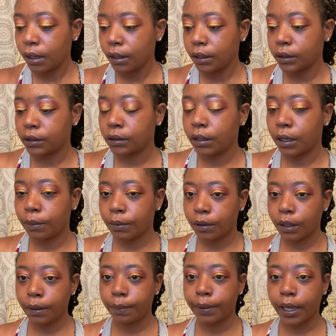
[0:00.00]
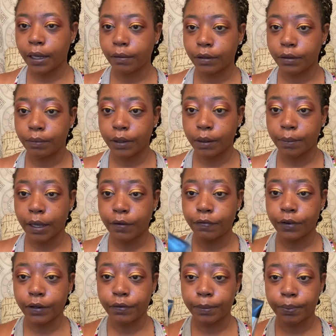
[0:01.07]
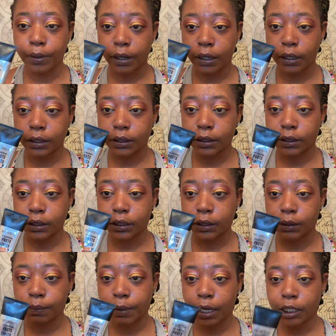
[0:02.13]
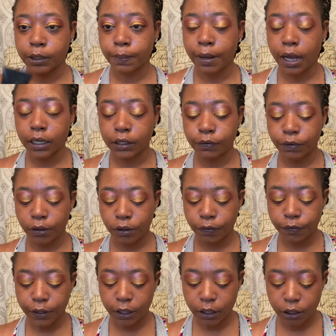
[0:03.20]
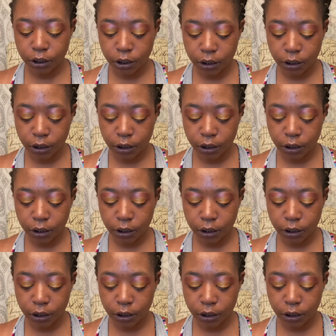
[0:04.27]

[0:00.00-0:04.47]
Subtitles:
So now I'm going back with one of my favorite products. It's the Smashbox Photo Finish,